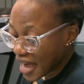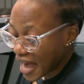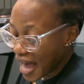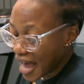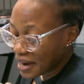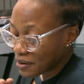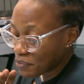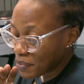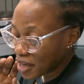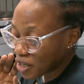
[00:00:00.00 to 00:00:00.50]

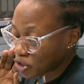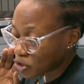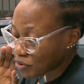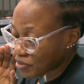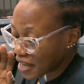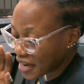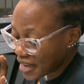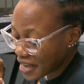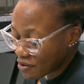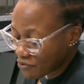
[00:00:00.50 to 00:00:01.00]
and make sure
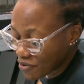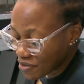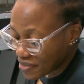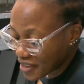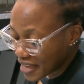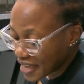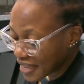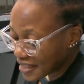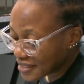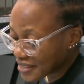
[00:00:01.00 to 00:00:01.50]
that
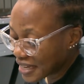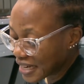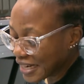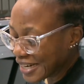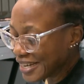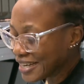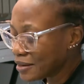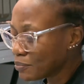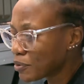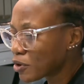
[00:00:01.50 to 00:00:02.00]
everything is
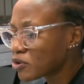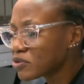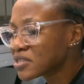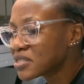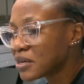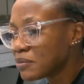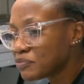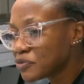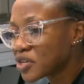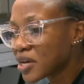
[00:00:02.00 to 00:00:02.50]
clean, because
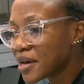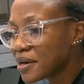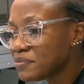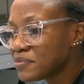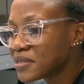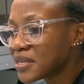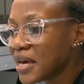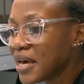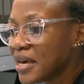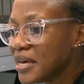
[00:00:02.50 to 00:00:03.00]

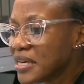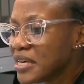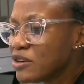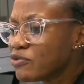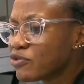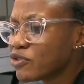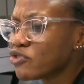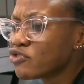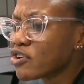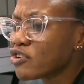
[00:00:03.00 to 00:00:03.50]
sometimes
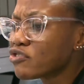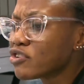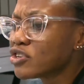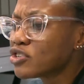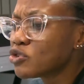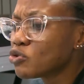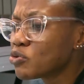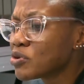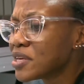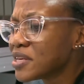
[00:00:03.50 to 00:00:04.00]
even
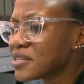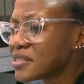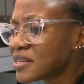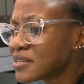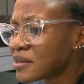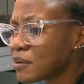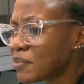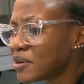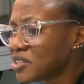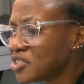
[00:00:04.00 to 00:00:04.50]

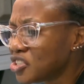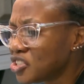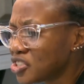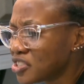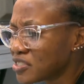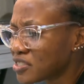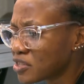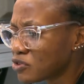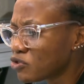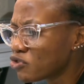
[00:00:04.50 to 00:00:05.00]
some
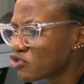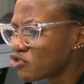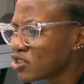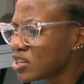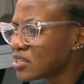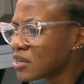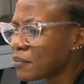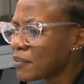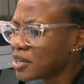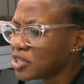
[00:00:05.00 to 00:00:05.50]
dishes
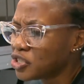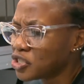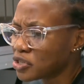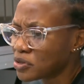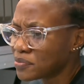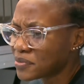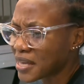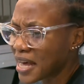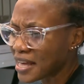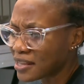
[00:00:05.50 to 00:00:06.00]
my
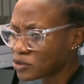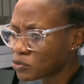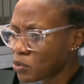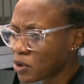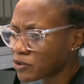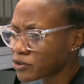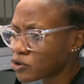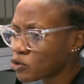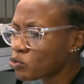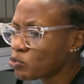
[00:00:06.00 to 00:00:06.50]
germs as
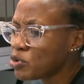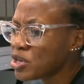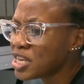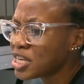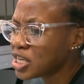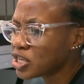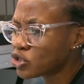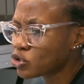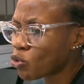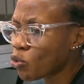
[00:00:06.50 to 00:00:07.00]
well. So we
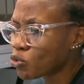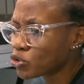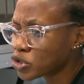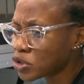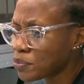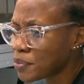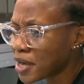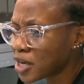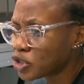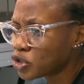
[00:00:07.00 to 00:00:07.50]
need to
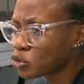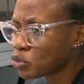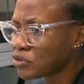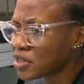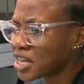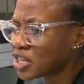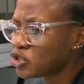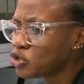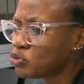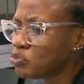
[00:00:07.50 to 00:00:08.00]
also make sure
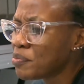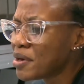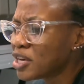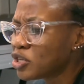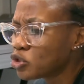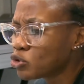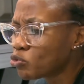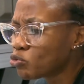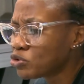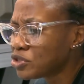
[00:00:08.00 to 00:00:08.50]
that you make
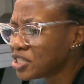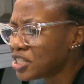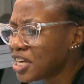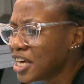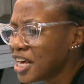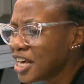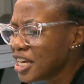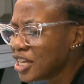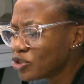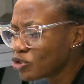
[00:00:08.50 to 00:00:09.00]
sure kuti
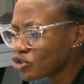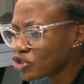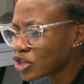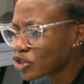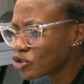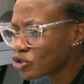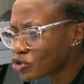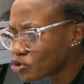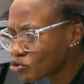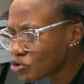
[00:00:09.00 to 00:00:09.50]
icho
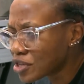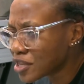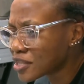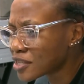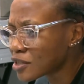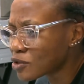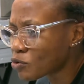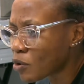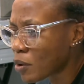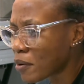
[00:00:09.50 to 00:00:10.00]
chacho
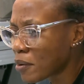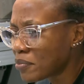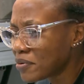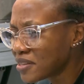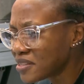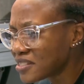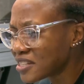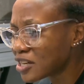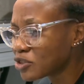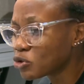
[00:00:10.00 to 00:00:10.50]
churugezeswa kwa
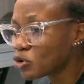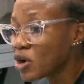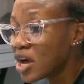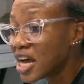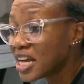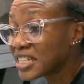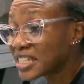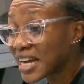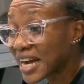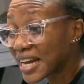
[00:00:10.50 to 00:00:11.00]
plates chacho
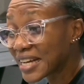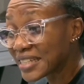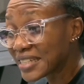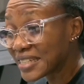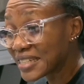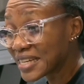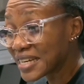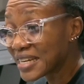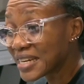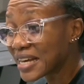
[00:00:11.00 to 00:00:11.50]

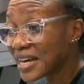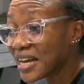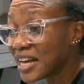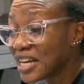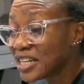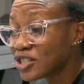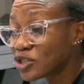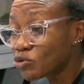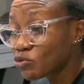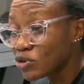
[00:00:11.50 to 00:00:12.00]
chakachena
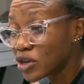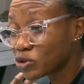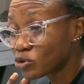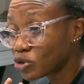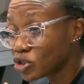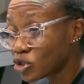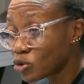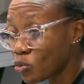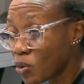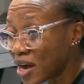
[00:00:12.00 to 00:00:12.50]

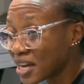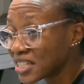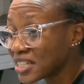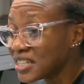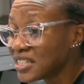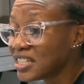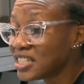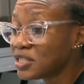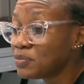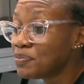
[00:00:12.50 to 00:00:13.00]
tikunatsochiwacha
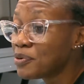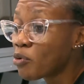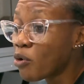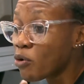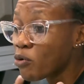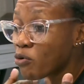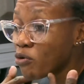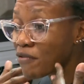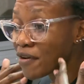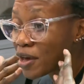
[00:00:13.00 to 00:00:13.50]
chichipiwa
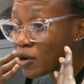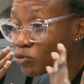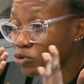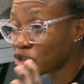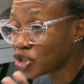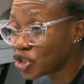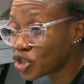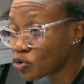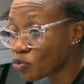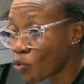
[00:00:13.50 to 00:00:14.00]
nguva
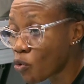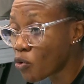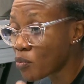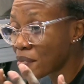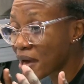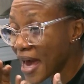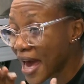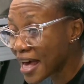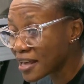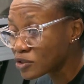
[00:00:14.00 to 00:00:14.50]
yekuti
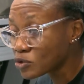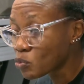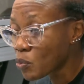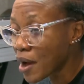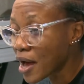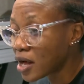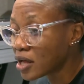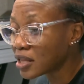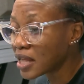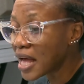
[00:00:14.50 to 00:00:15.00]
chiwome as
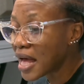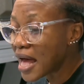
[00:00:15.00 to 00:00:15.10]
well.